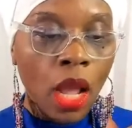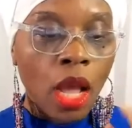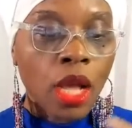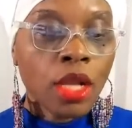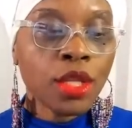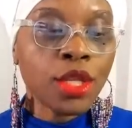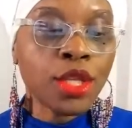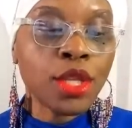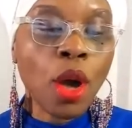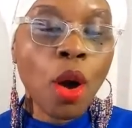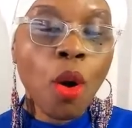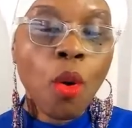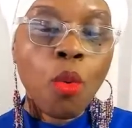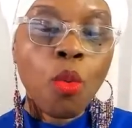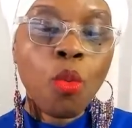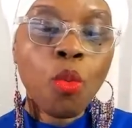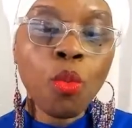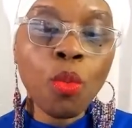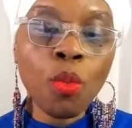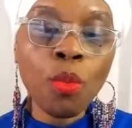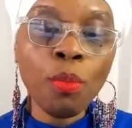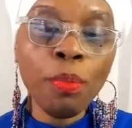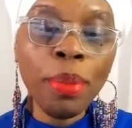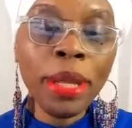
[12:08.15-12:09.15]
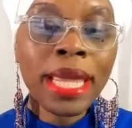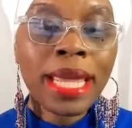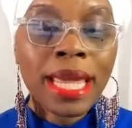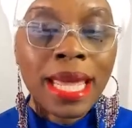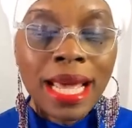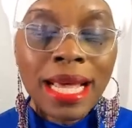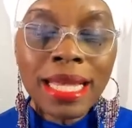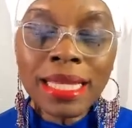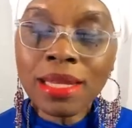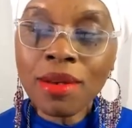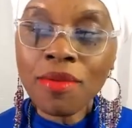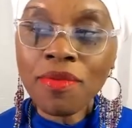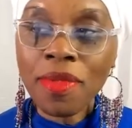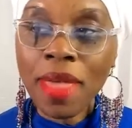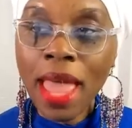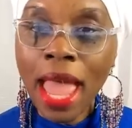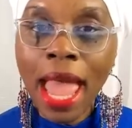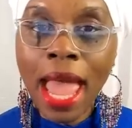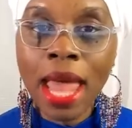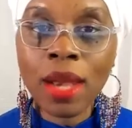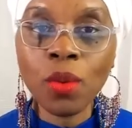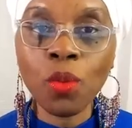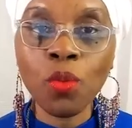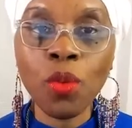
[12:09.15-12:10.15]
So because of
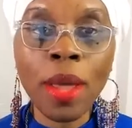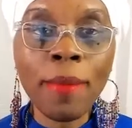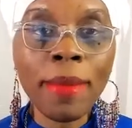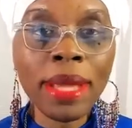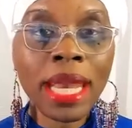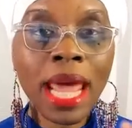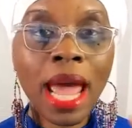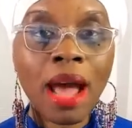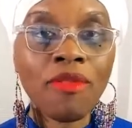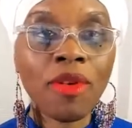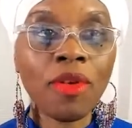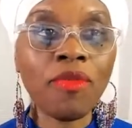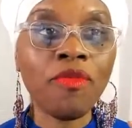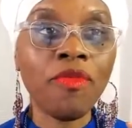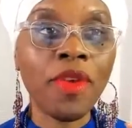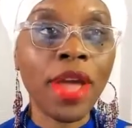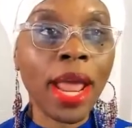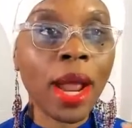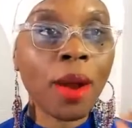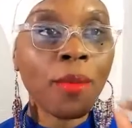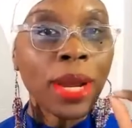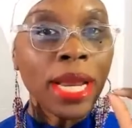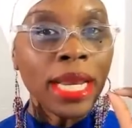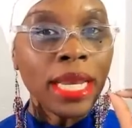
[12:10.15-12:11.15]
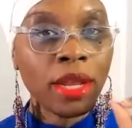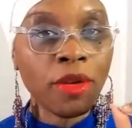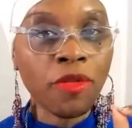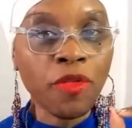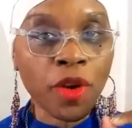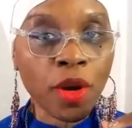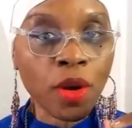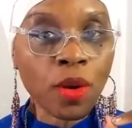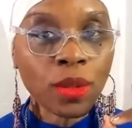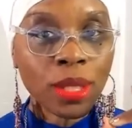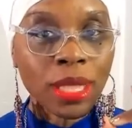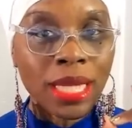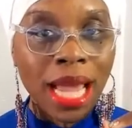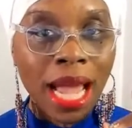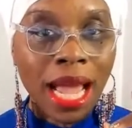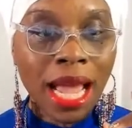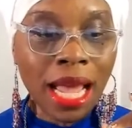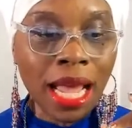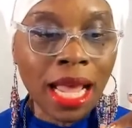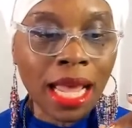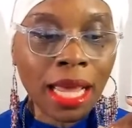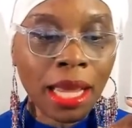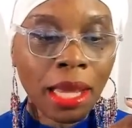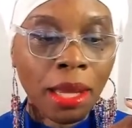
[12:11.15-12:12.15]
that, women have a very difficult
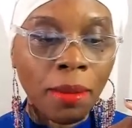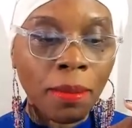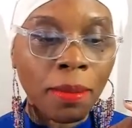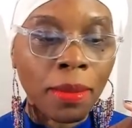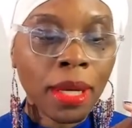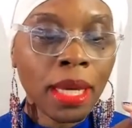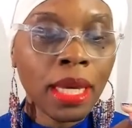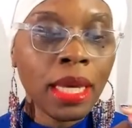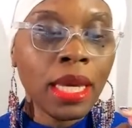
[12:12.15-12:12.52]
time